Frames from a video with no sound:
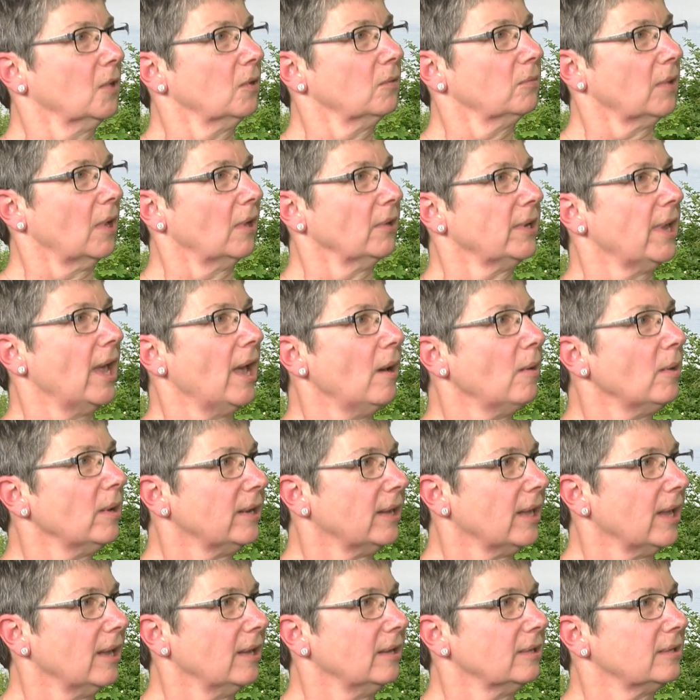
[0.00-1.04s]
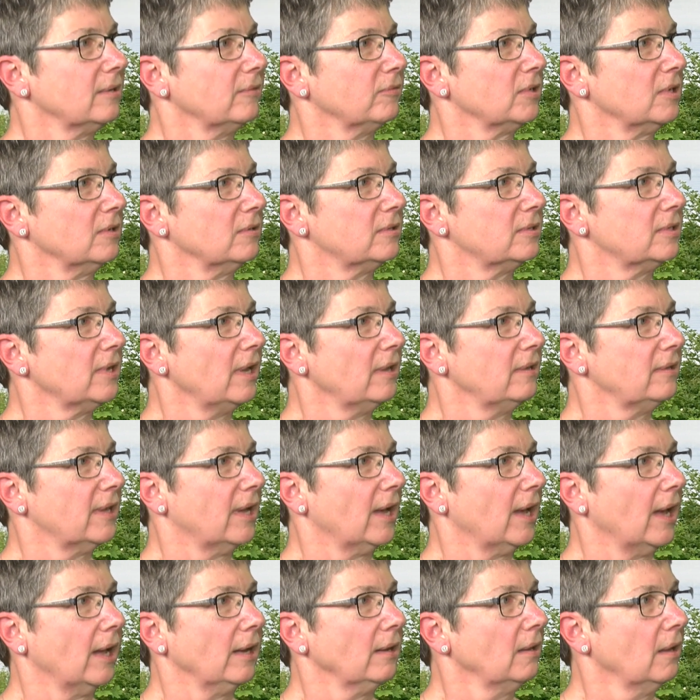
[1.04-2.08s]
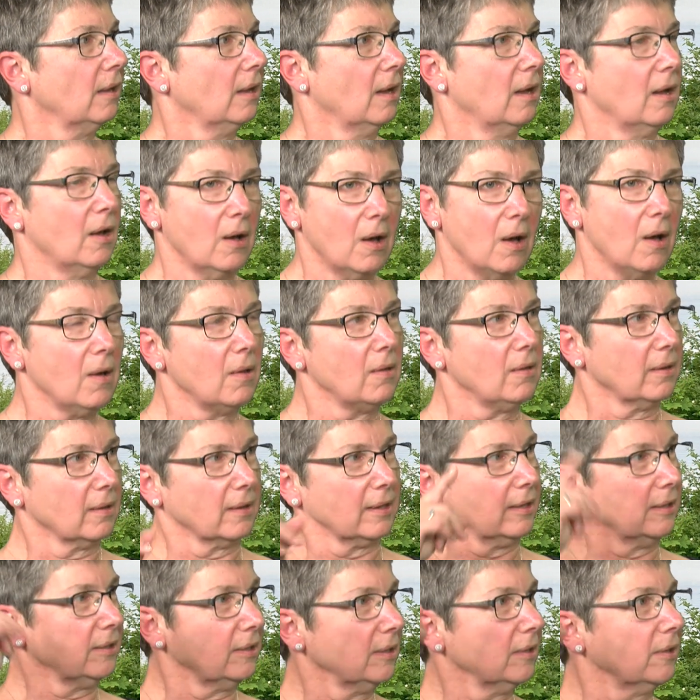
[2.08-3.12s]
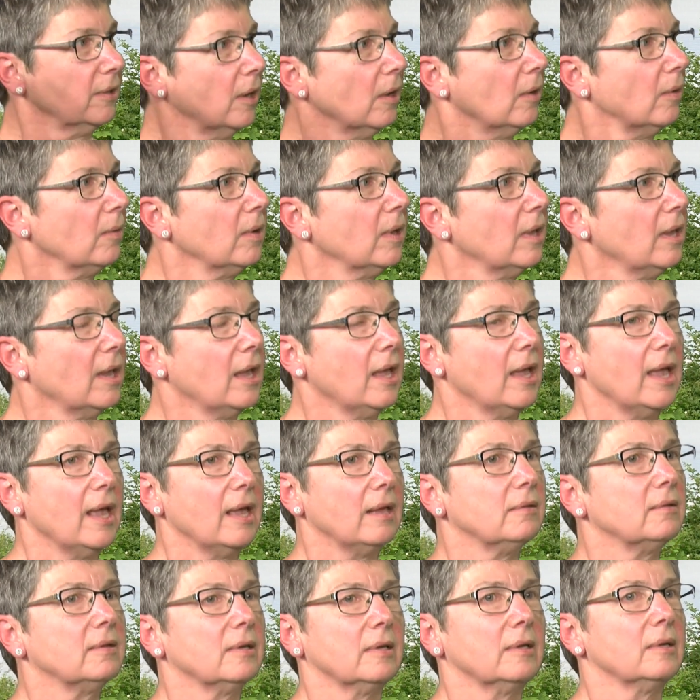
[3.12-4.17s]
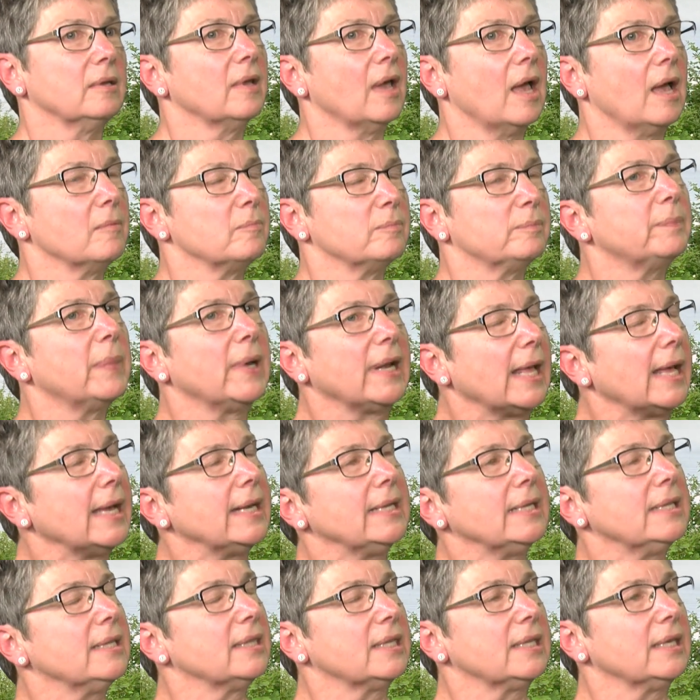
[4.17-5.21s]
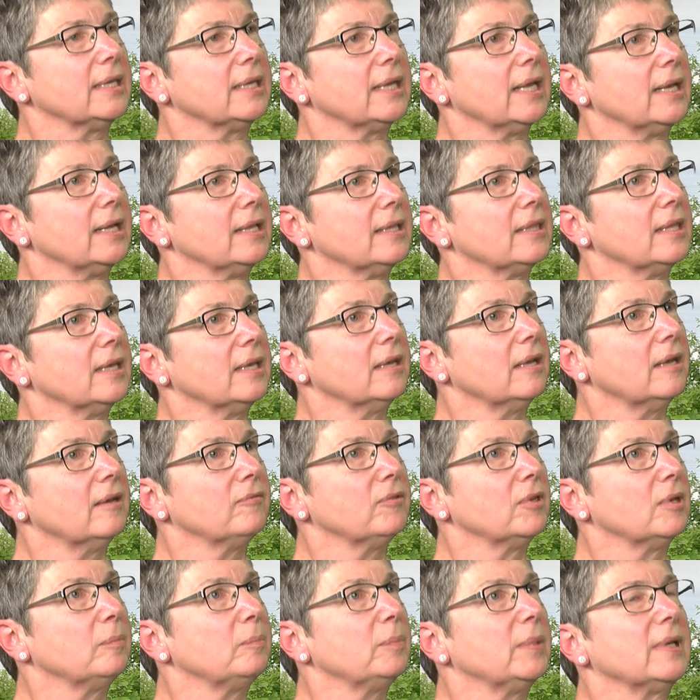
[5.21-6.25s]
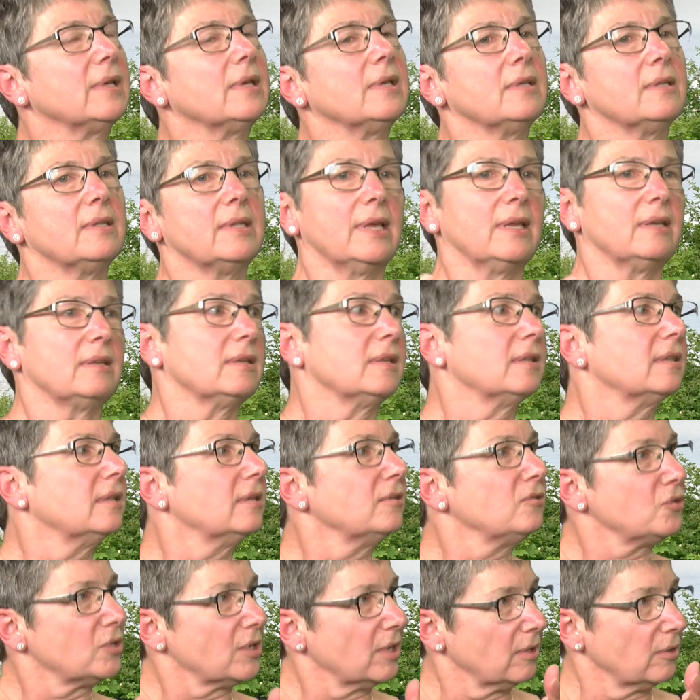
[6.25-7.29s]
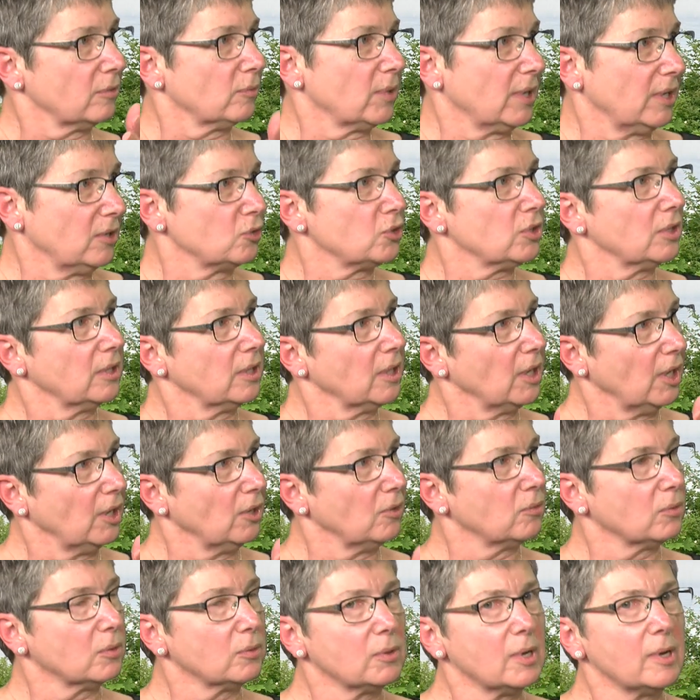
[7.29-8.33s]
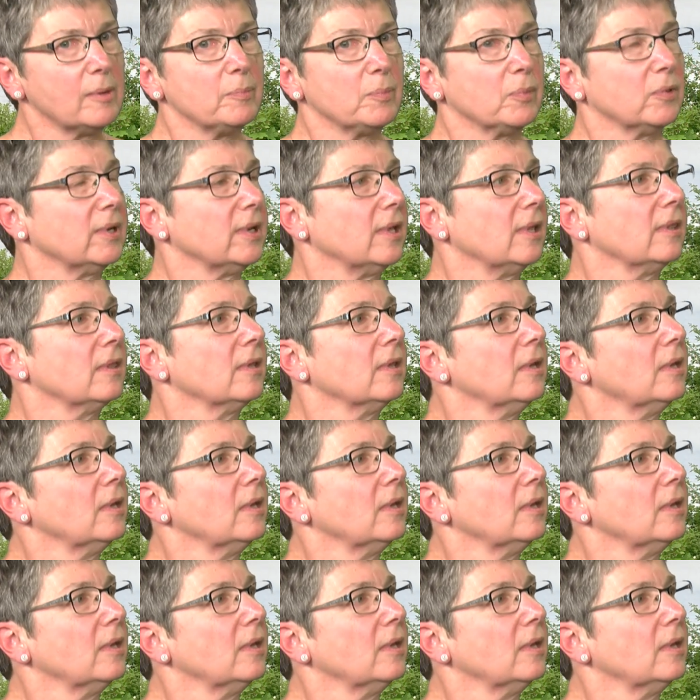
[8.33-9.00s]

Well, nowadays, if you said yeah. that, holy, you know, yeah. and but I didn't think anything of it because that's the generation right. he grew up with.